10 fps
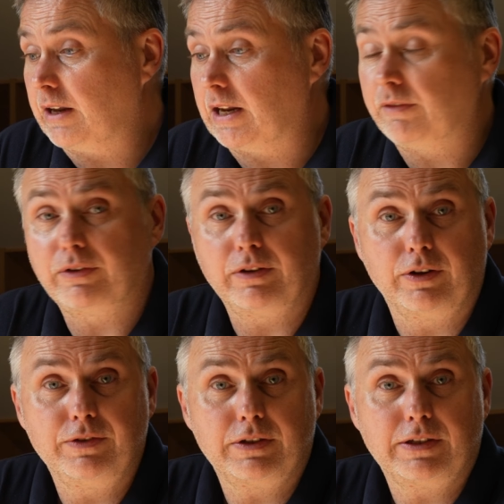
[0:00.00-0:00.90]
and have a look at the
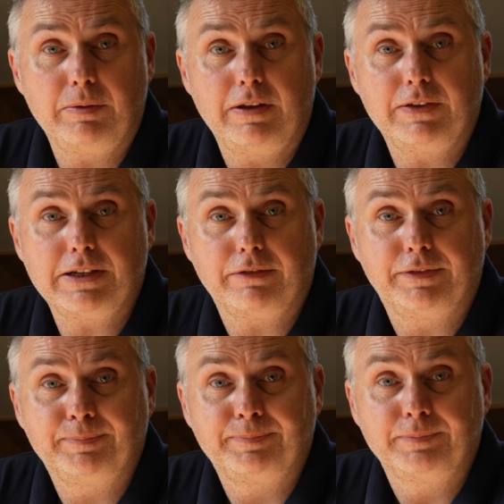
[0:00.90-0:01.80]
guns and see what you think for
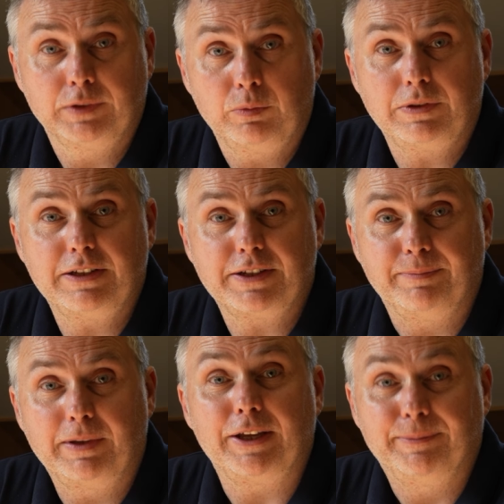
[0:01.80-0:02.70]
yourself. We'll see you soon.
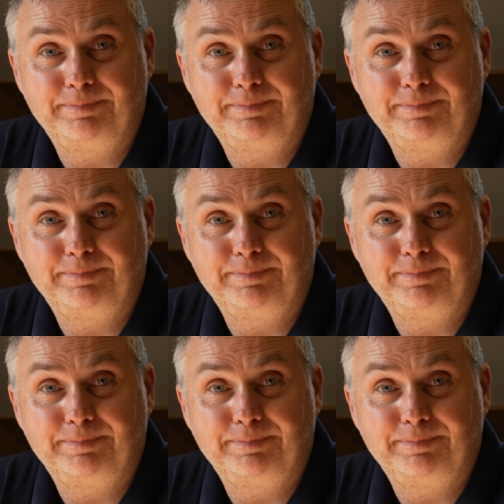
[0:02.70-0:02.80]
Thank you.